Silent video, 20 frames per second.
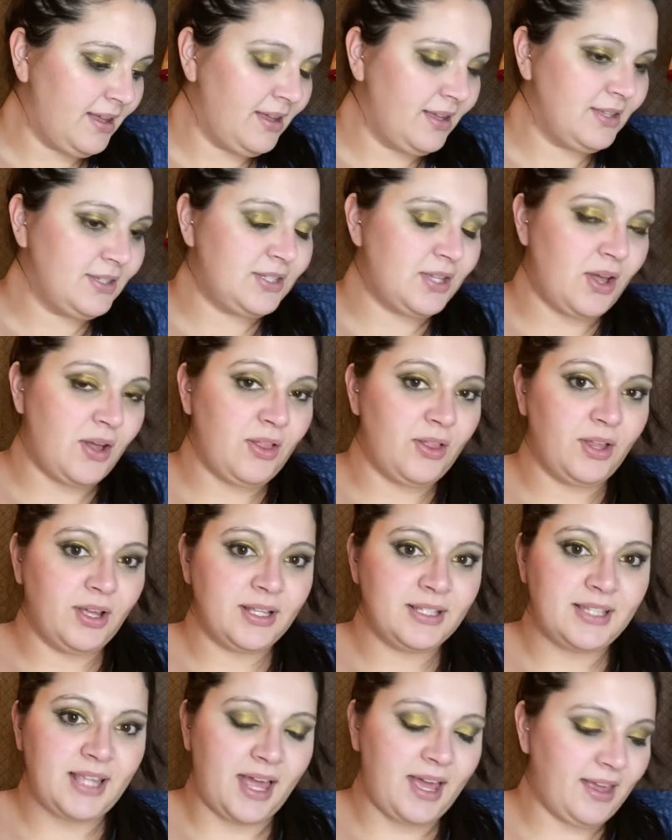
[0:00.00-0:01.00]
So it
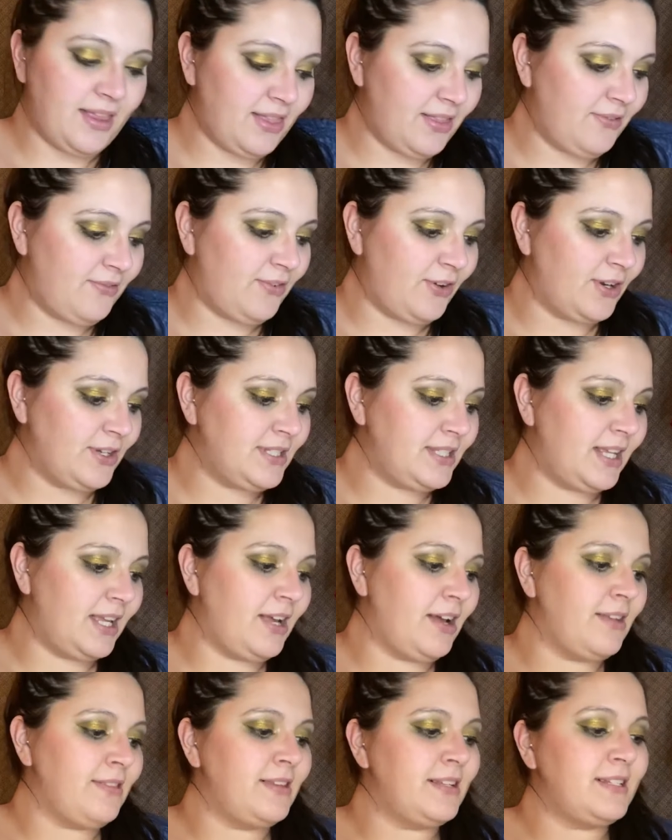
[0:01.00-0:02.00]
looks like the first thing
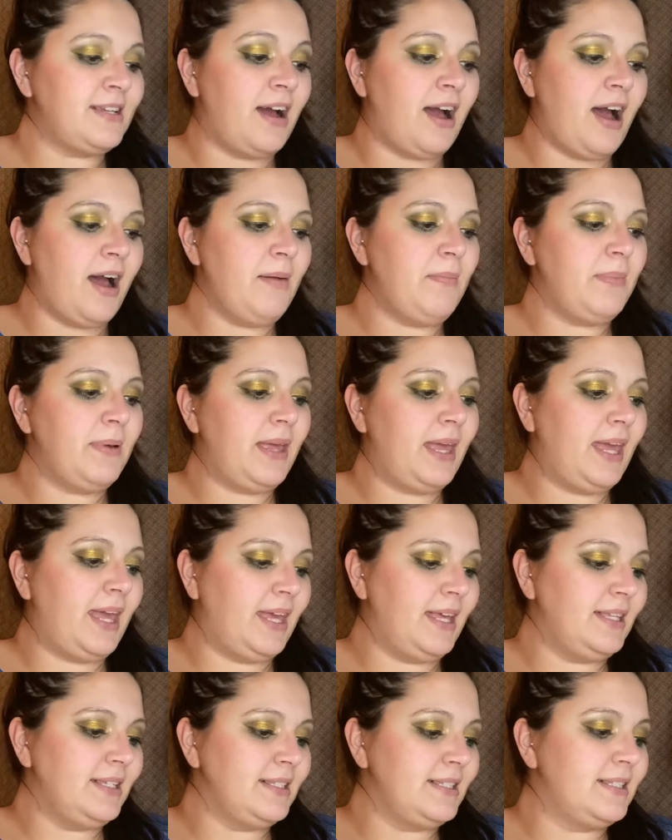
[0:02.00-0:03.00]
on the top
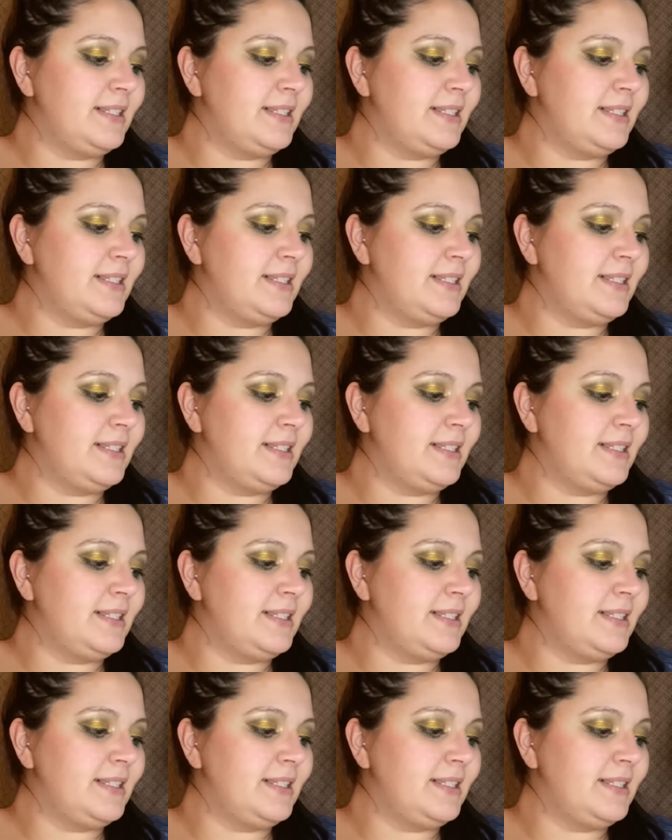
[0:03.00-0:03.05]
is